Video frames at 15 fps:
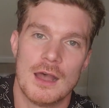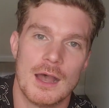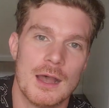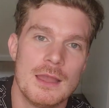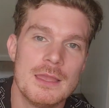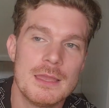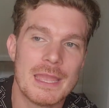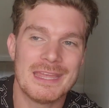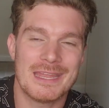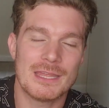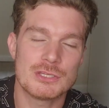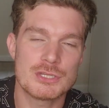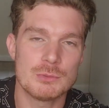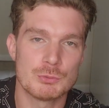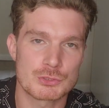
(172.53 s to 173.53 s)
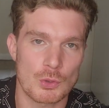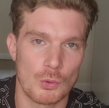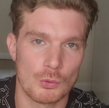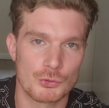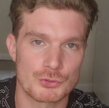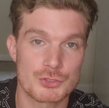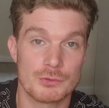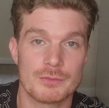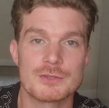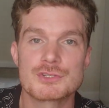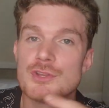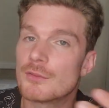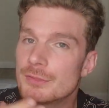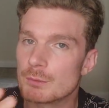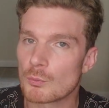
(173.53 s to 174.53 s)
And she was older, too.
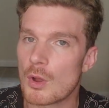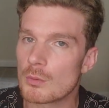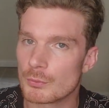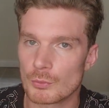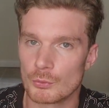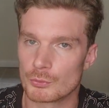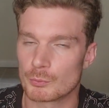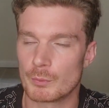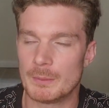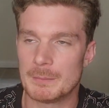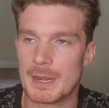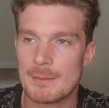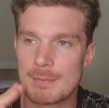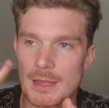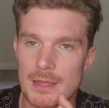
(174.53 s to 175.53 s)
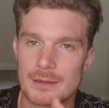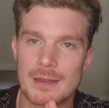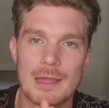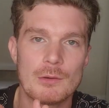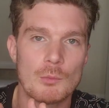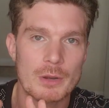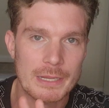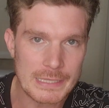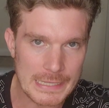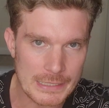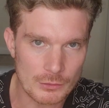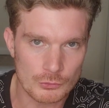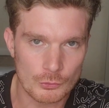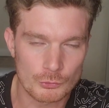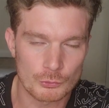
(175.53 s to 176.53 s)
There's nothing wrong with older women. I don't want to
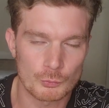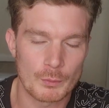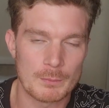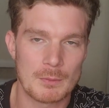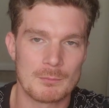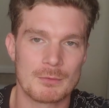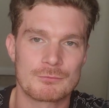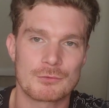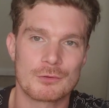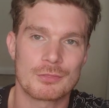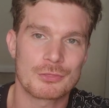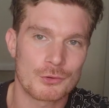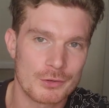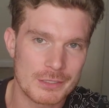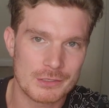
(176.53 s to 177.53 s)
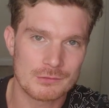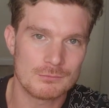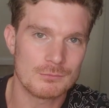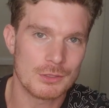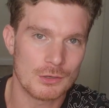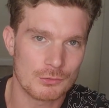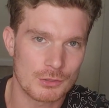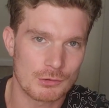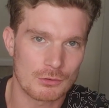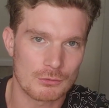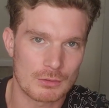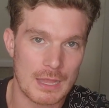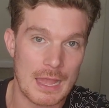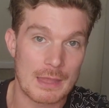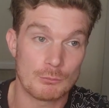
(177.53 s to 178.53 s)
hate on older women, but for a
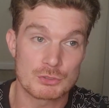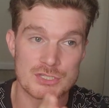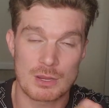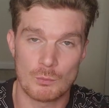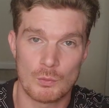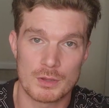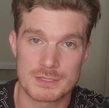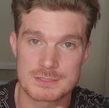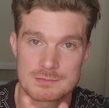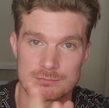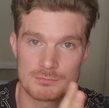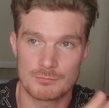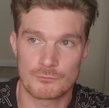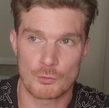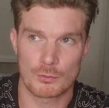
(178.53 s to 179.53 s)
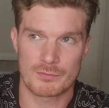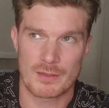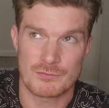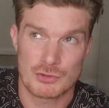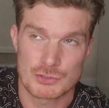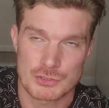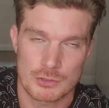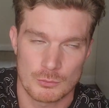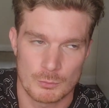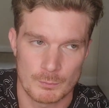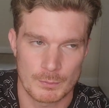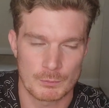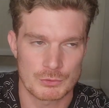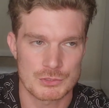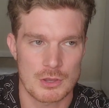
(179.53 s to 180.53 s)
30-year-old guy, which I was 4 or 5 years ago
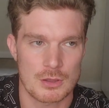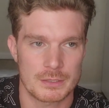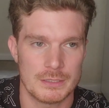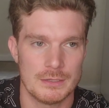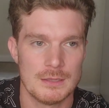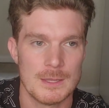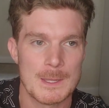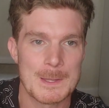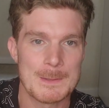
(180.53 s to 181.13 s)
when we were talking,